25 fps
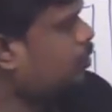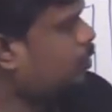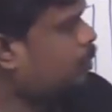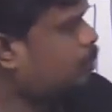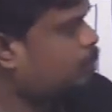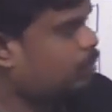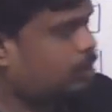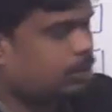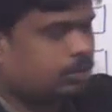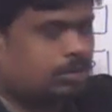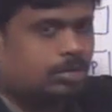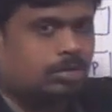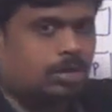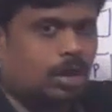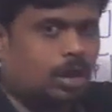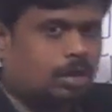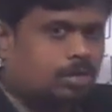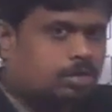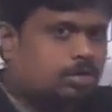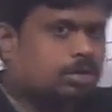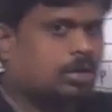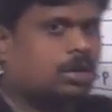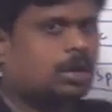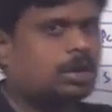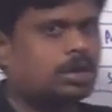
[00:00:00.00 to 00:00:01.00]
of a process
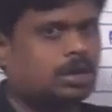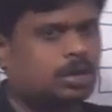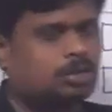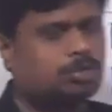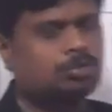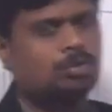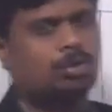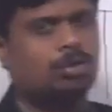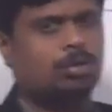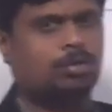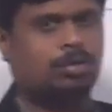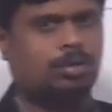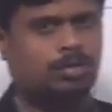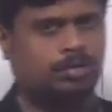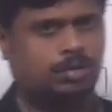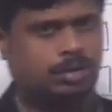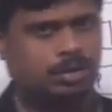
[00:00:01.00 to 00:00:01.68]
also contains global